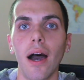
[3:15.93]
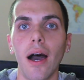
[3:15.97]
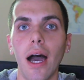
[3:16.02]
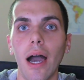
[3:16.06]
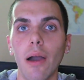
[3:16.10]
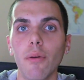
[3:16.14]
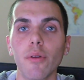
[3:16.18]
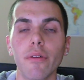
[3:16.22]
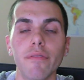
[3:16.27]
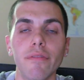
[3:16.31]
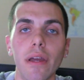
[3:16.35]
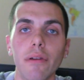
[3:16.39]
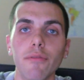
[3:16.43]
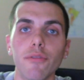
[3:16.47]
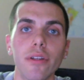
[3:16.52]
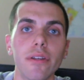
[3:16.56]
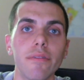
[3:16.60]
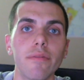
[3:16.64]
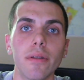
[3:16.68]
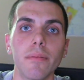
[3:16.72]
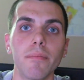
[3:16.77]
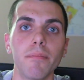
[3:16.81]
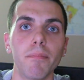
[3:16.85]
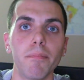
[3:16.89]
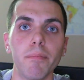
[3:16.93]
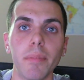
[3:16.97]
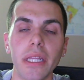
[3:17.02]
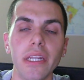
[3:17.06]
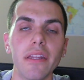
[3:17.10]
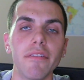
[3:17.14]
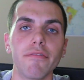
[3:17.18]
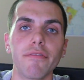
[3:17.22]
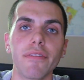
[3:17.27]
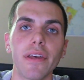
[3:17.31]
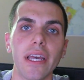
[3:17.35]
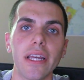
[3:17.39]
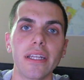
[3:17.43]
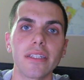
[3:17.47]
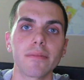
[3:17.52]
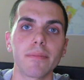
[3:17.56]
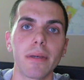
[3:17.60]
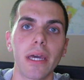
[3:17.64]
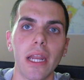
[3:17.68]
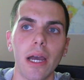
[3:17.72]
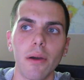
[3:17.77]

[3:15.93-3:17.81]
I would have never even been in FaZe, man.